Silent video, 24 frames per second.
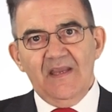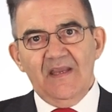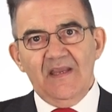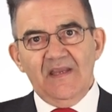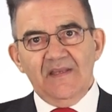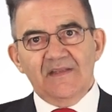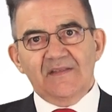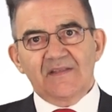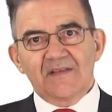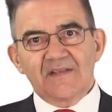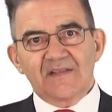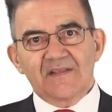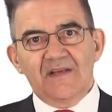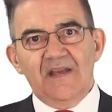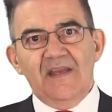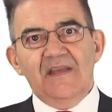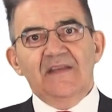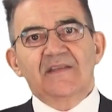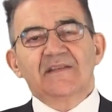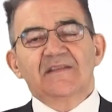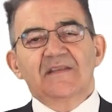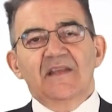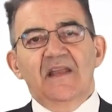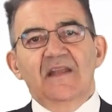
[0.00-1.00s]
interest
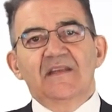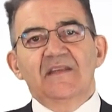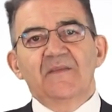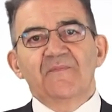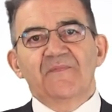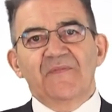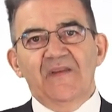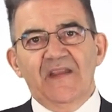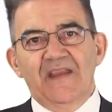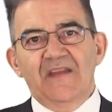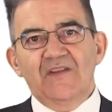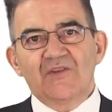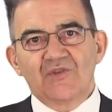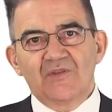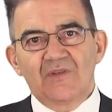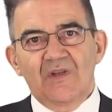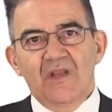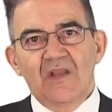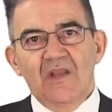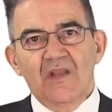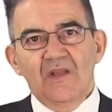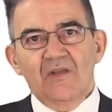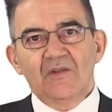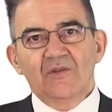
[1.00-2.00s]
rates and inflation.